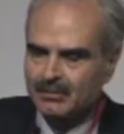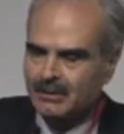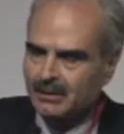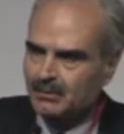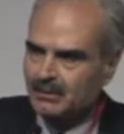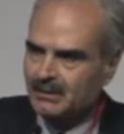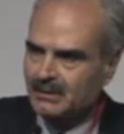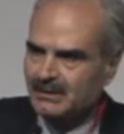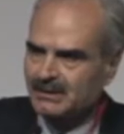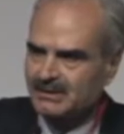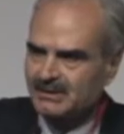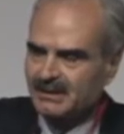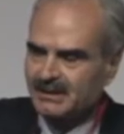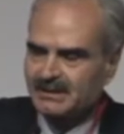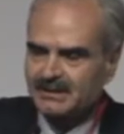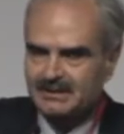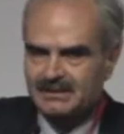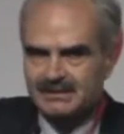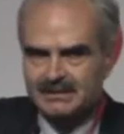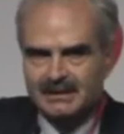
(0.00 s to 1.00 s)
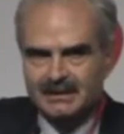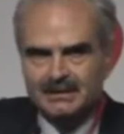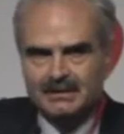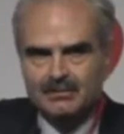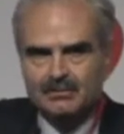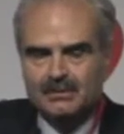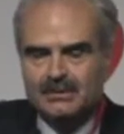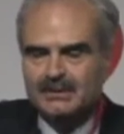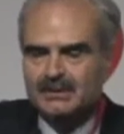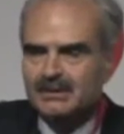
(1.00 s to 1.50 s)
when we designed the
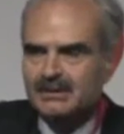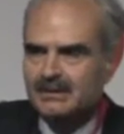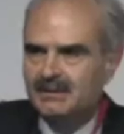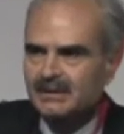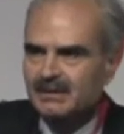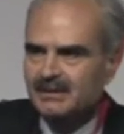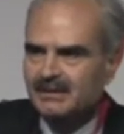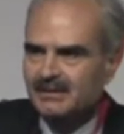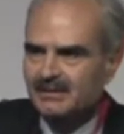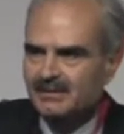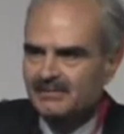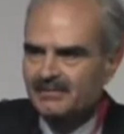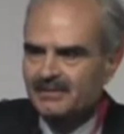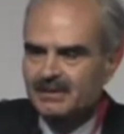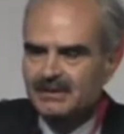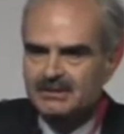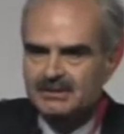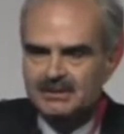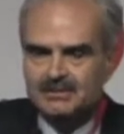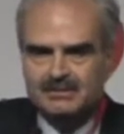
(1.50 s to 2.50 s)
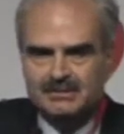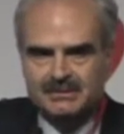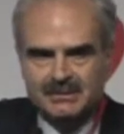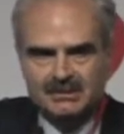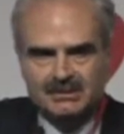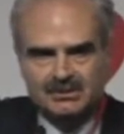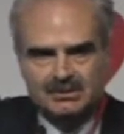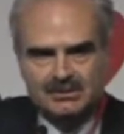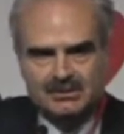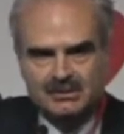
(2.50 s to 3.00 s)
study, we needed a fairly
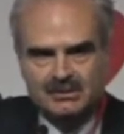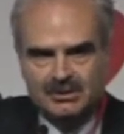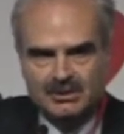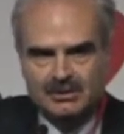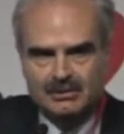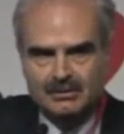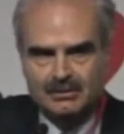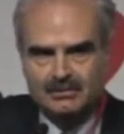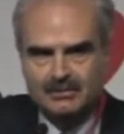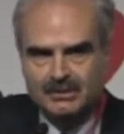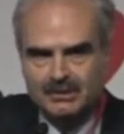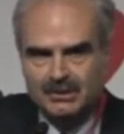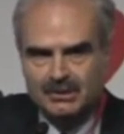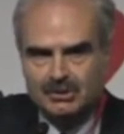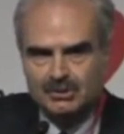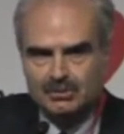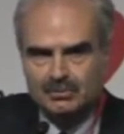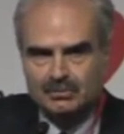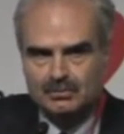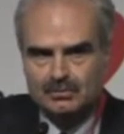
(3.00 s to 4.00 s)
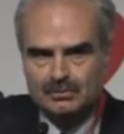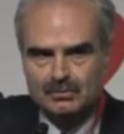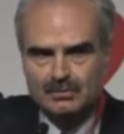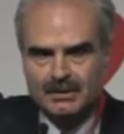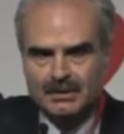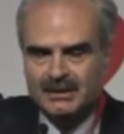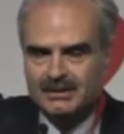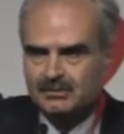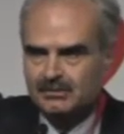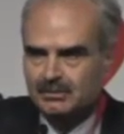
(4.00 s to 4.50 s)
substantial chunk of tissue
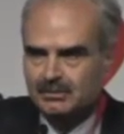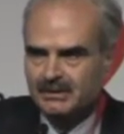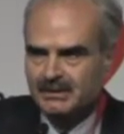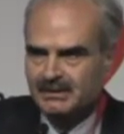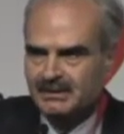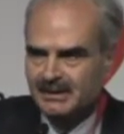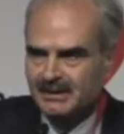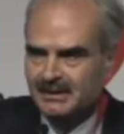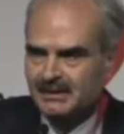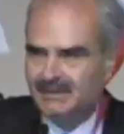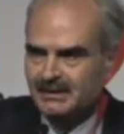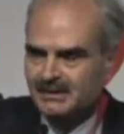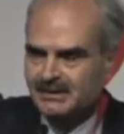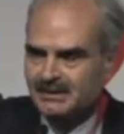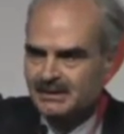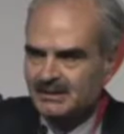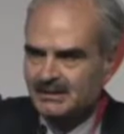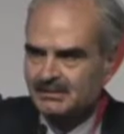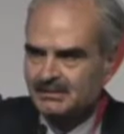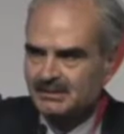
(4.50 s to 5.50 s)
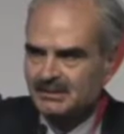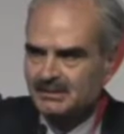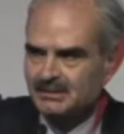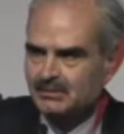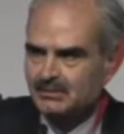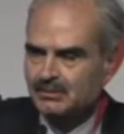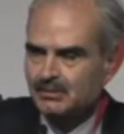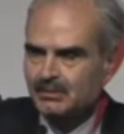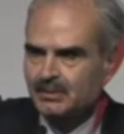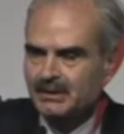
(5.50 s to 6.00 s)
to isolate cardiac stem
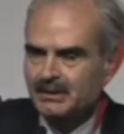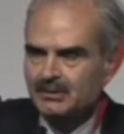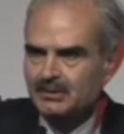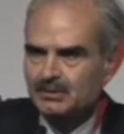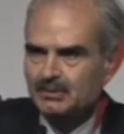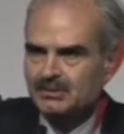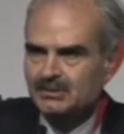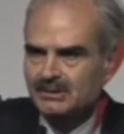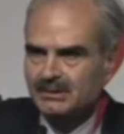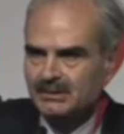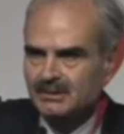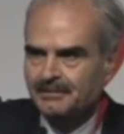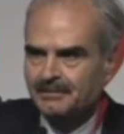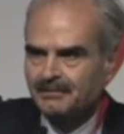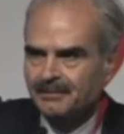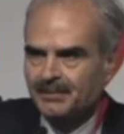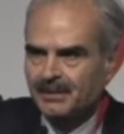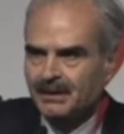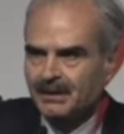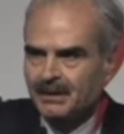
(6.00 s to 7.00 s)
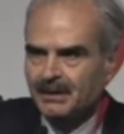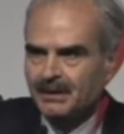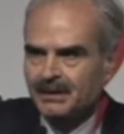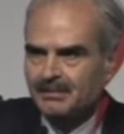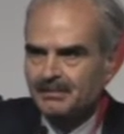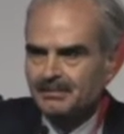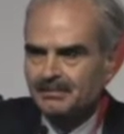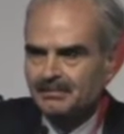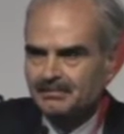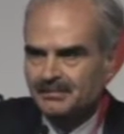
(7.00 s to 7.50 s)
cells. So we are using
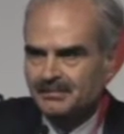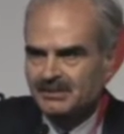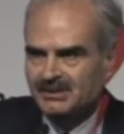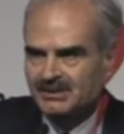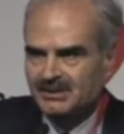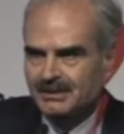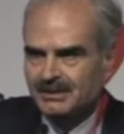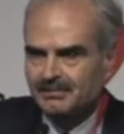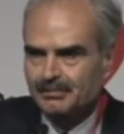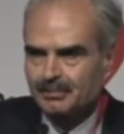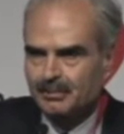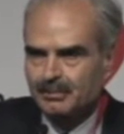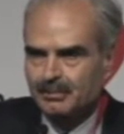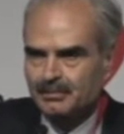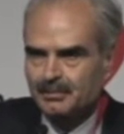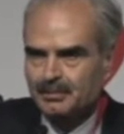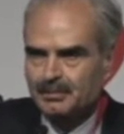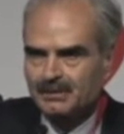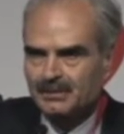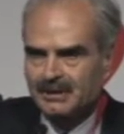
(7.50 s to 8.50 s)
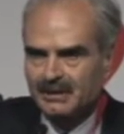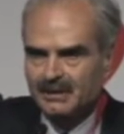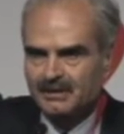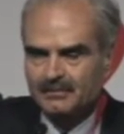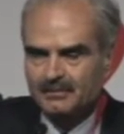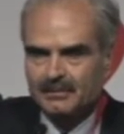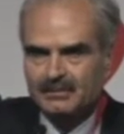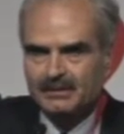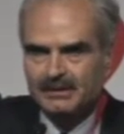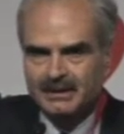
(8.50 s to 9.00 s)
a sample
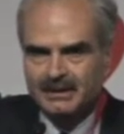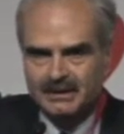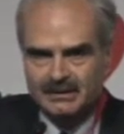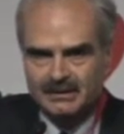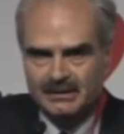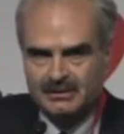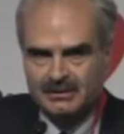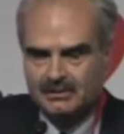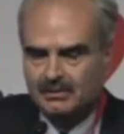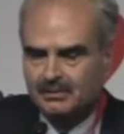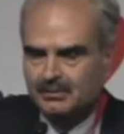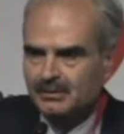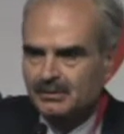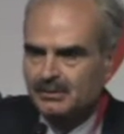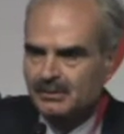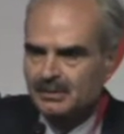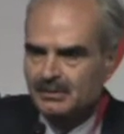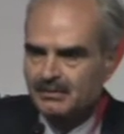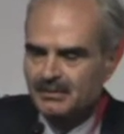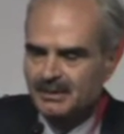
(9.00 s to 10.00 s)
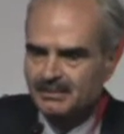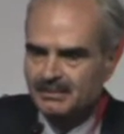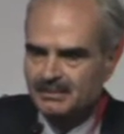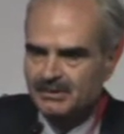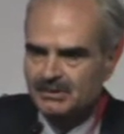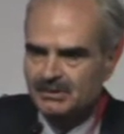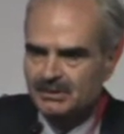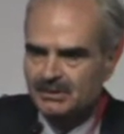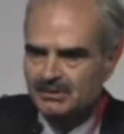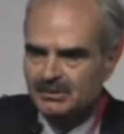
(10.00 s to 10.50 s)
obtained from the right atrium during
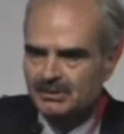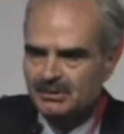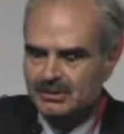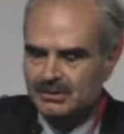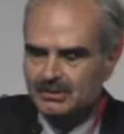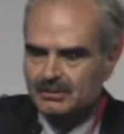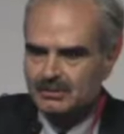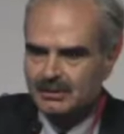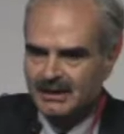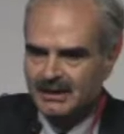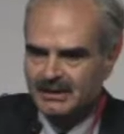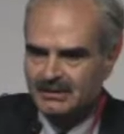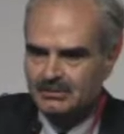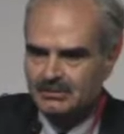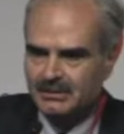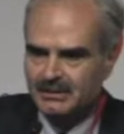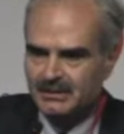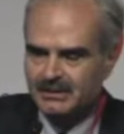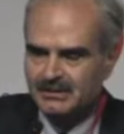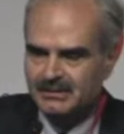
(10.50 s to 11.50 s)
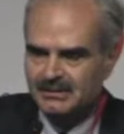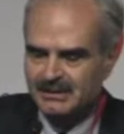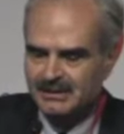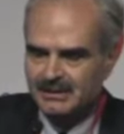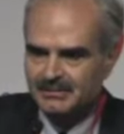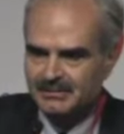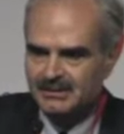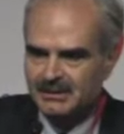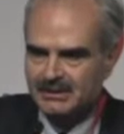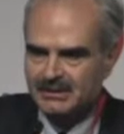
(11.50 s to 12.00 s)
bypass surgery to isolate
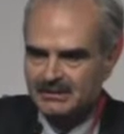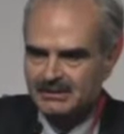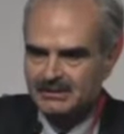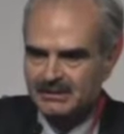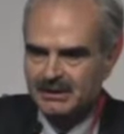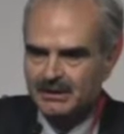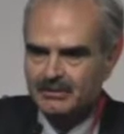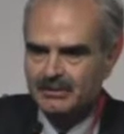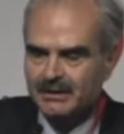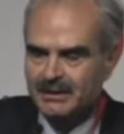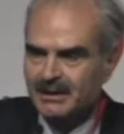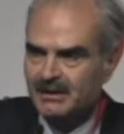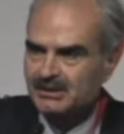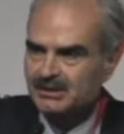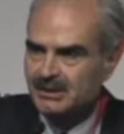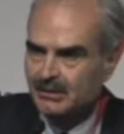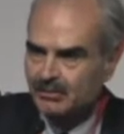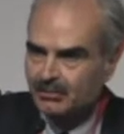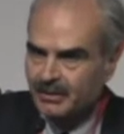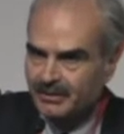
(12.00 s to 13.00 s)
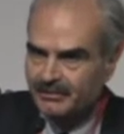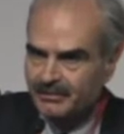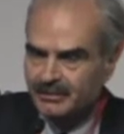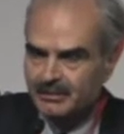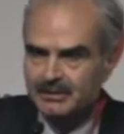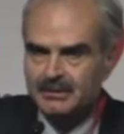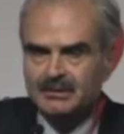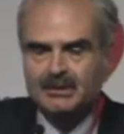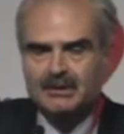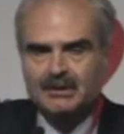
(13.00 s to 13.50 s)
stem cells. Nowadays,
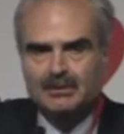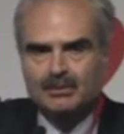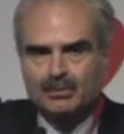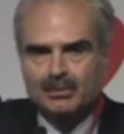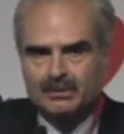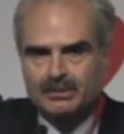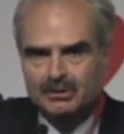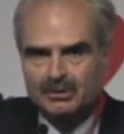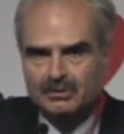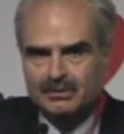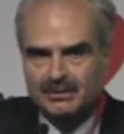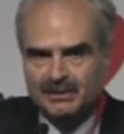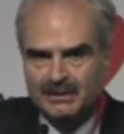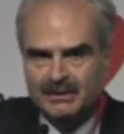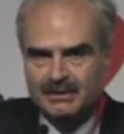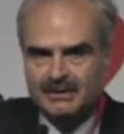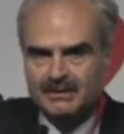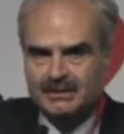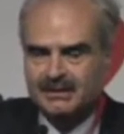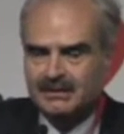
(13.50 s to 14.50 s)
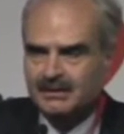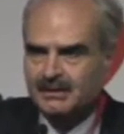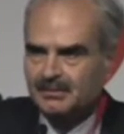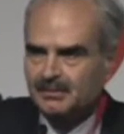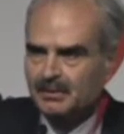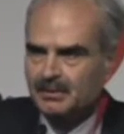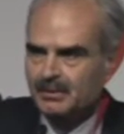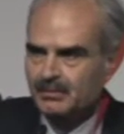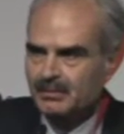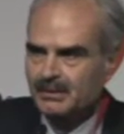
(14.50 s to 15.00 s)
however, we don't need that
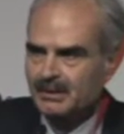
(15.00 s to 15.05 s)
anymore.